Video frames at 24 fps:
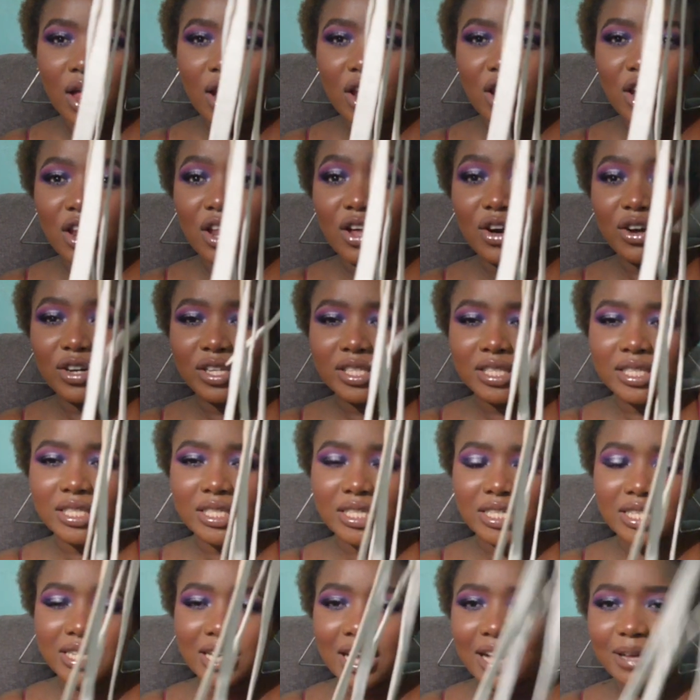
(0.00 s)
long
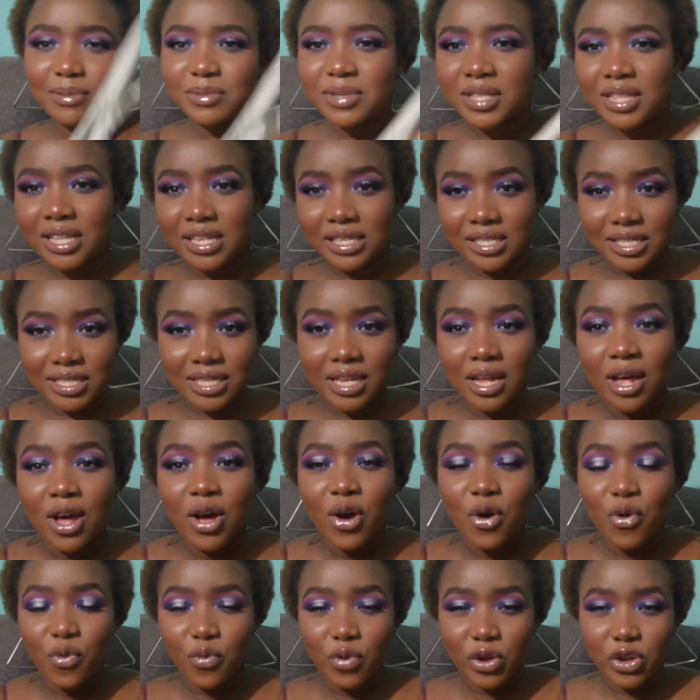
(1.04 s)
straps that
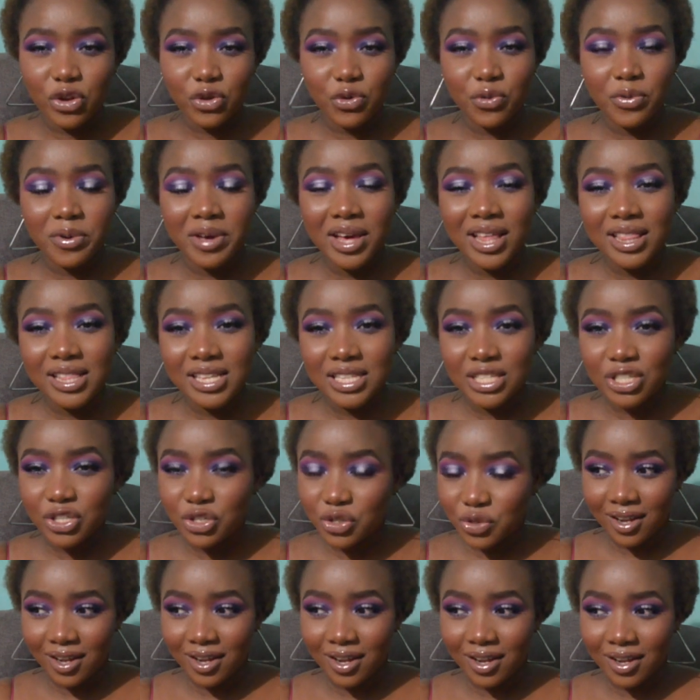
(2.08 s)
when you wear these
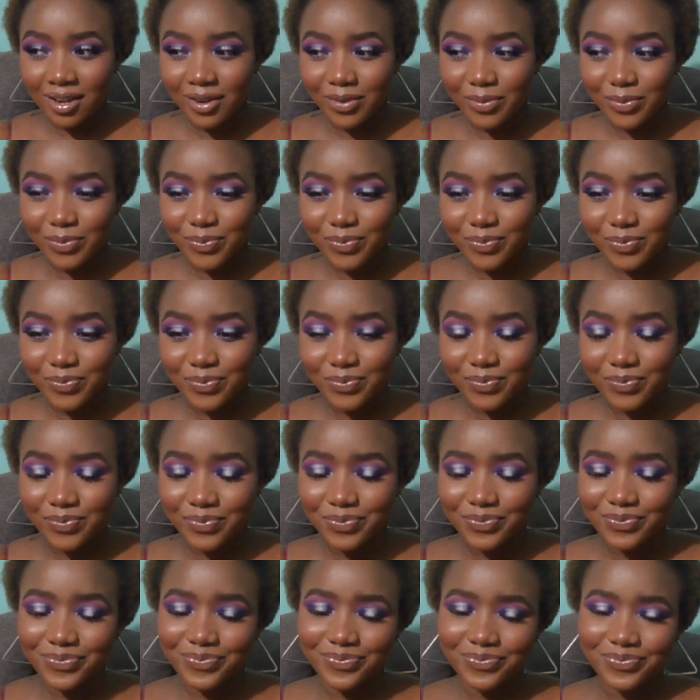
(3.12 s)

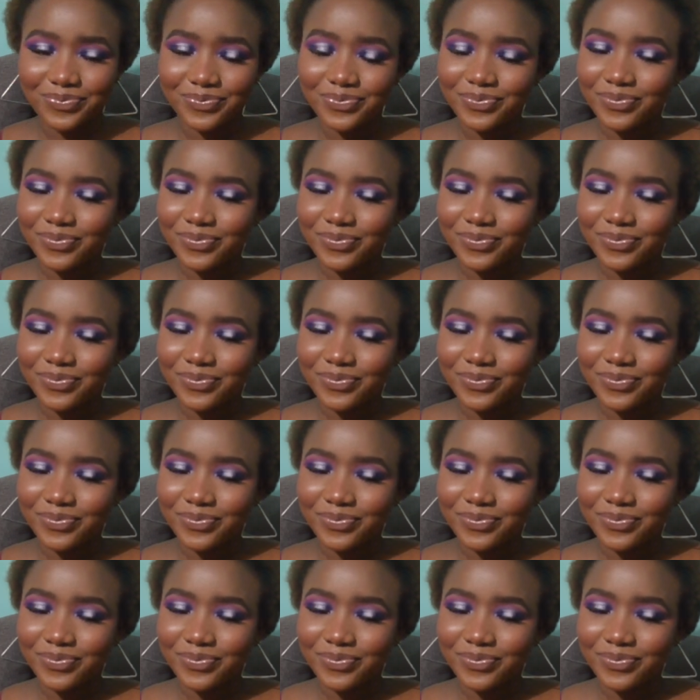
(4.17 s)
hmm,